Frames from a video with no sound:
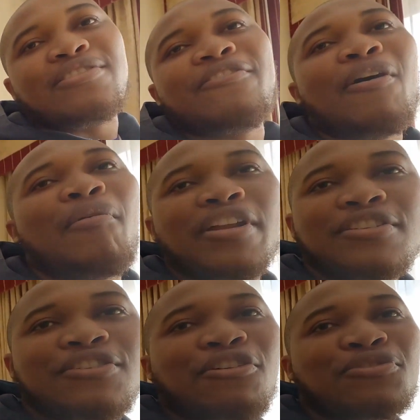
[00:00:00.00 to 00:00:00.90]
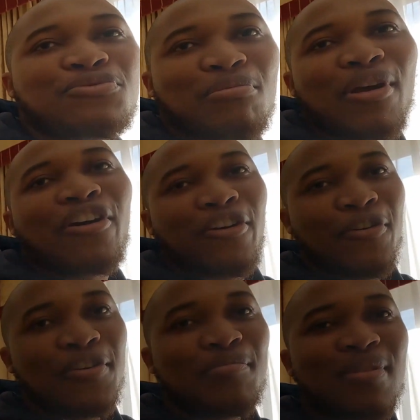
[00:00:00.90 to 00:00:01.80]
So if I wanted to go swimming on
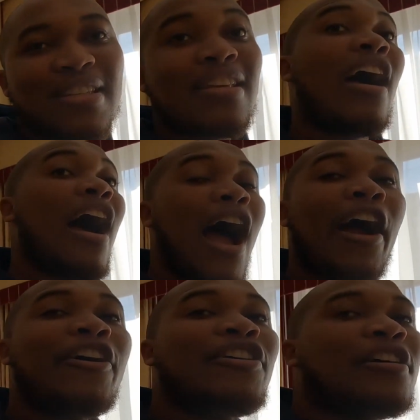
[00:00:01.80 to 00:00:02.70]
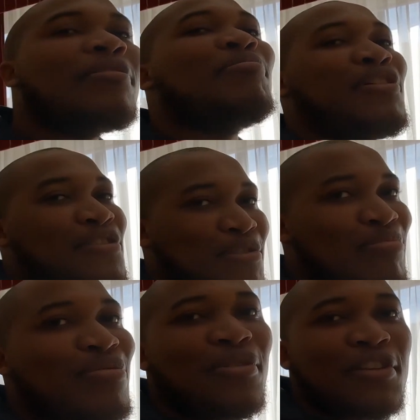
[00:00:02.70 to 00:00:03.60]
Christmas, I couldn't because the
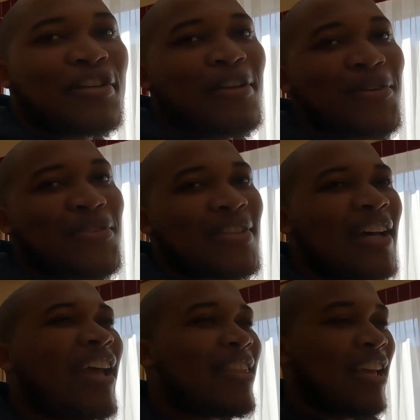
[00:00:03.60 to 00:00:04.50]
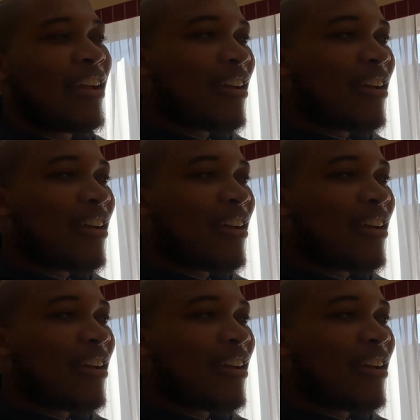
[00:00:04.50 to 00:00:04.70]
pool is closed, I think.